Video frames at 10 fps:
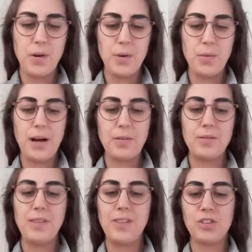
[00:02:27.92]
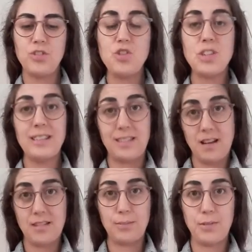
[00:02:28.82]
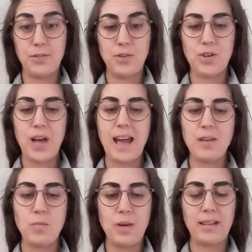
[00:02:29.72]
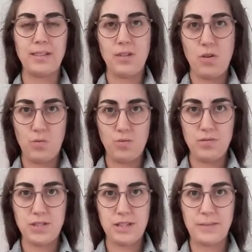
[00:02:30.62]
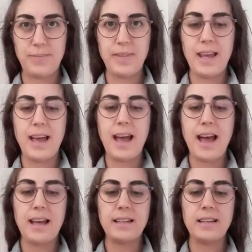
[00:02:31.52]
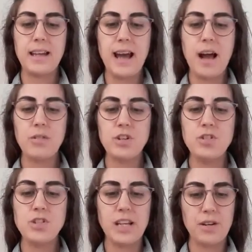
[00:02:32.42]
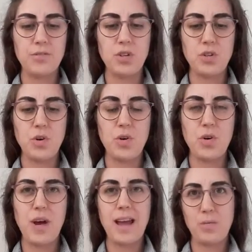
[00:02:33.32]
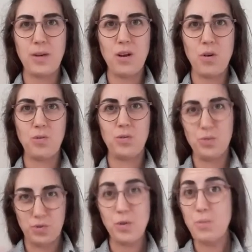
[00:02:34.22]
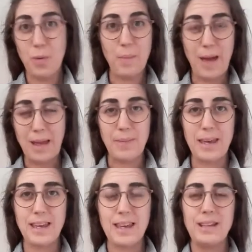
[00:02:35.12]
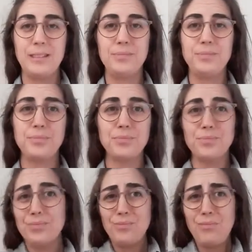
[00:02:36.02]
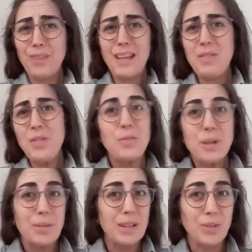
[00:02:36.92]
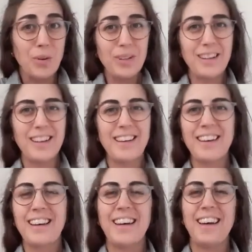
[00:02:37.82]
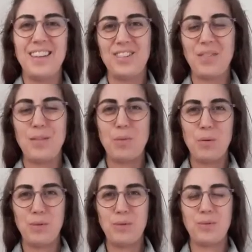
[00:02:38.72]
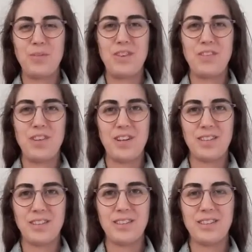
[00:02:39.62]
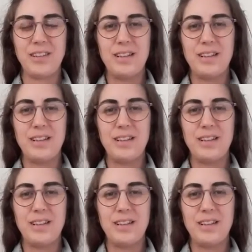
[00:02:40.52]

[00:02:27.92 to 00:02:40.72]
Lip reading: Well, reflux usually starts before 8 weeks old. And how can you tell that your 8-week-old or newborn baby, even 3 weeks old, is having problems with reflux?